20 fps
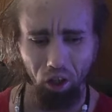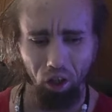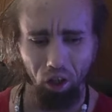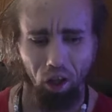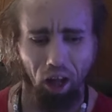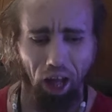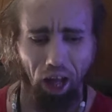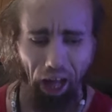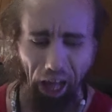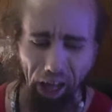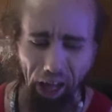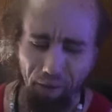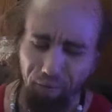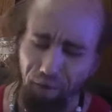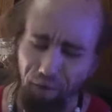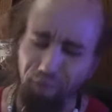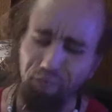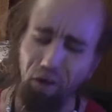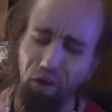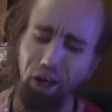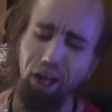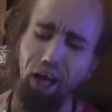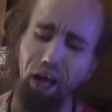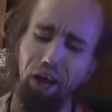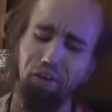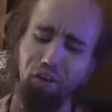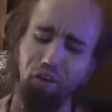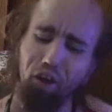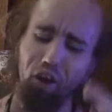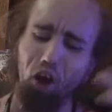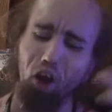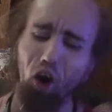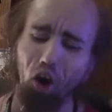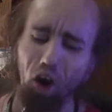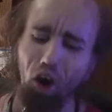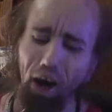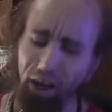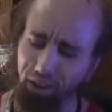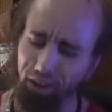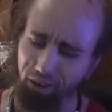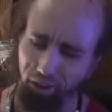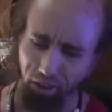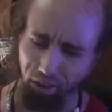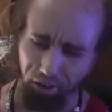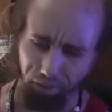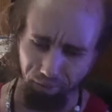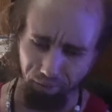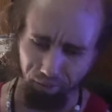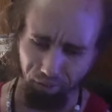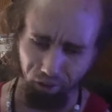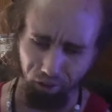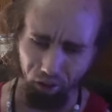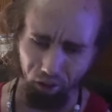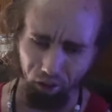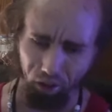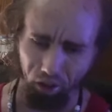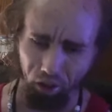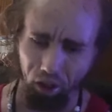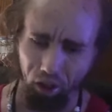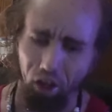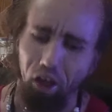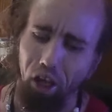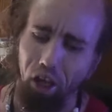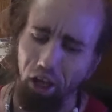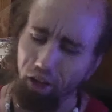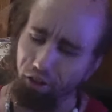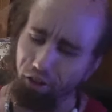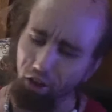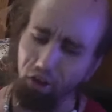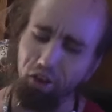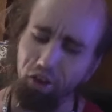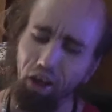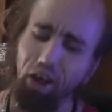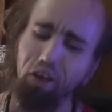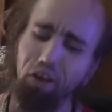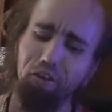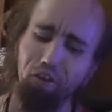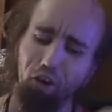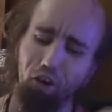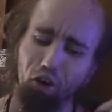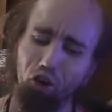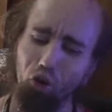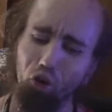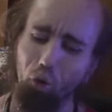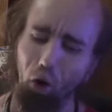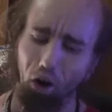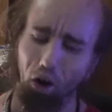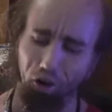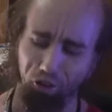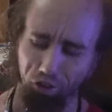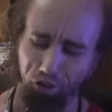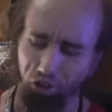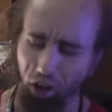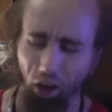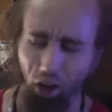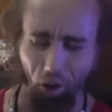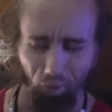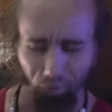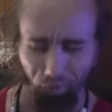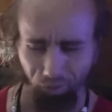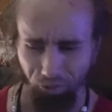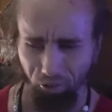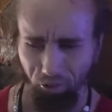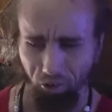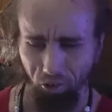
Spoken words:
Everybody as a collective is a danger to ourselves.